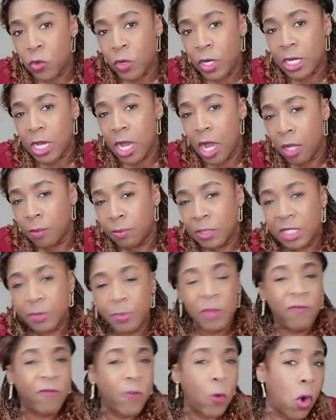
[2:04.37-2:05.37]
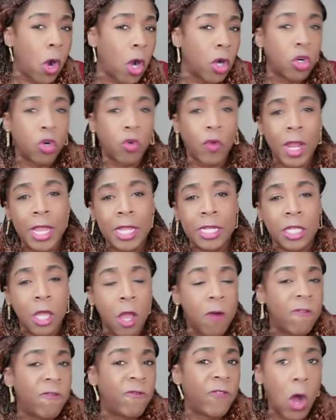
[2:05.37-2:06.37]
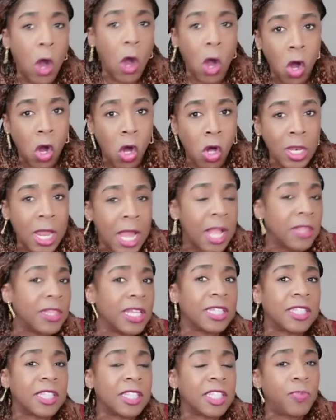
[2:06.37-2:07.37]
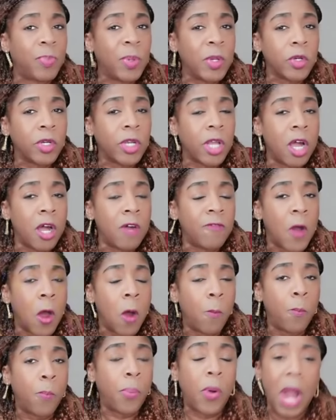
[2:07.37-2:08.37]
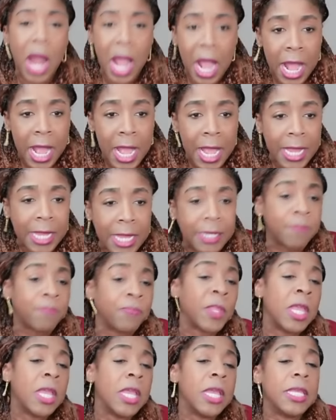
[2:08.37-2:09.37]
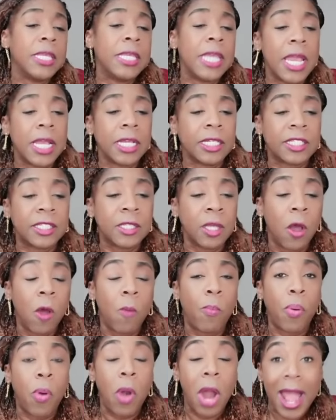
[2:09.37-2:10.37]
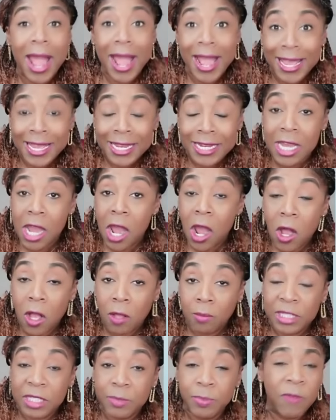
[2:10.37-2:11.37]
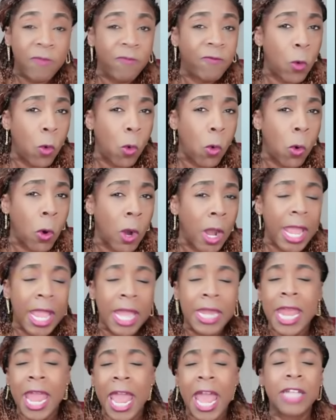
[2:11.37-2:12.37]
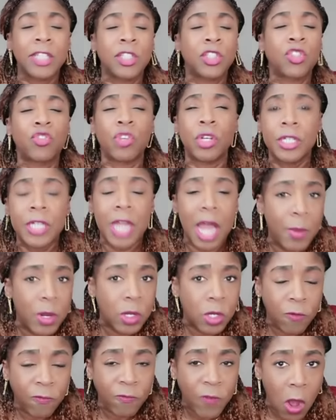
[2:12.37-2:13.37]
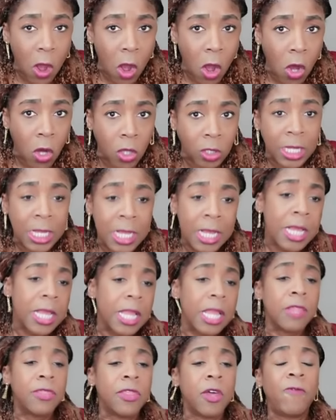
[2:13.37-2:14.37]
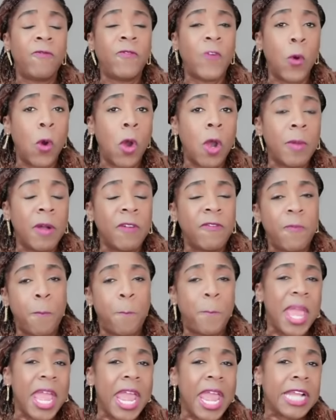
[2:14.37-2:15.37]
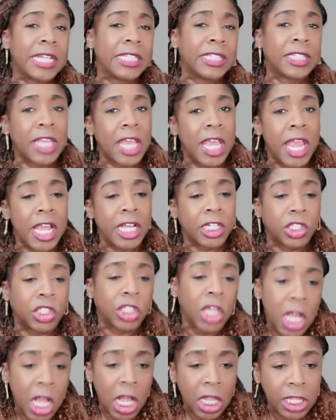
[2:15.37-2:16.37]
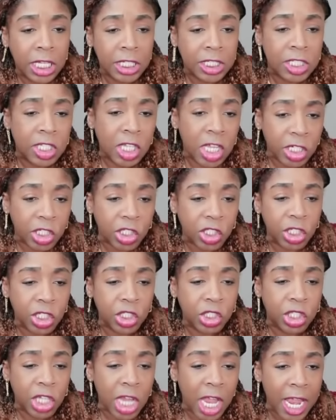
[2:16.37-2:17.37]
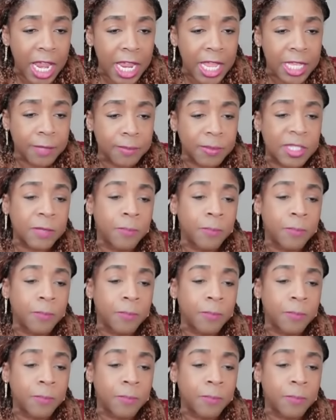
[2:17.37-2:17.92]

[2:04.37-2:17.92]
comes before a great fall. That's the spirit of pride. Yes, pride comes before an astronomical fall in the form of Big Tish, Letitia James.